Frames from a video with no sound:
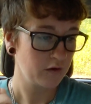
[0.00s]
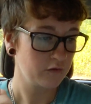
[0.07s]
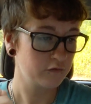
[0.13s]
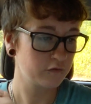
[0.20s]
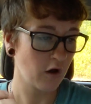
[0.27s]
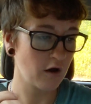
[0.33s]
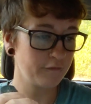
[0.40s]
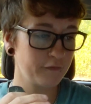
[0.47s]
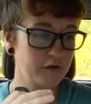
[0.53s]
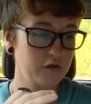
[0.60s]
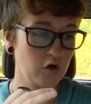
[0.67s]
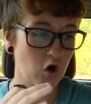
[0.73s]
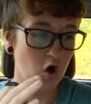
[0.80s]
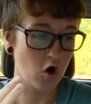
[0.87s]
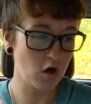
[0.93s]

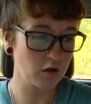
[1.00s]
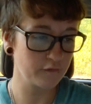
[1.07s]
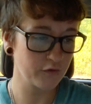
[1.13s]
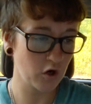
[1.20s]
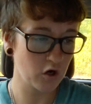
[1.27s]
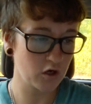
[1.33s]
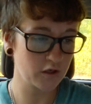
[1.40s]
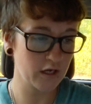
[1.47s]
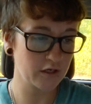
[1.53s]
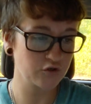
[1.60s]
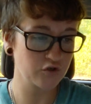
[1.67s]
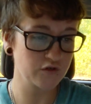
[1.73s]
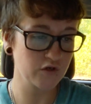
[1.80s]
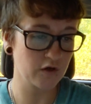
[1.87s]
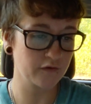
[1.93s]
softened all of the hard
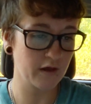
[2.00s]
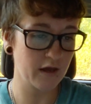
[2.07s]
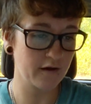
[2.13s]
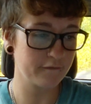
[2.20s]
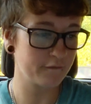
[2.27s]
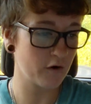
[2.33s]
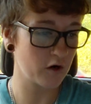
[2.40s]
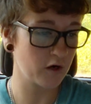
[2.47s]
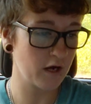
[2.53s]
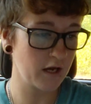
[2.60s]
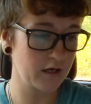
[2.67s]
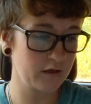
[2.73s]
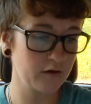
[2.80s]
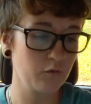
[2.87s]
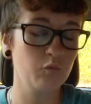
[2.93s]
edges on the
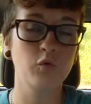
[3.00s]
FRN,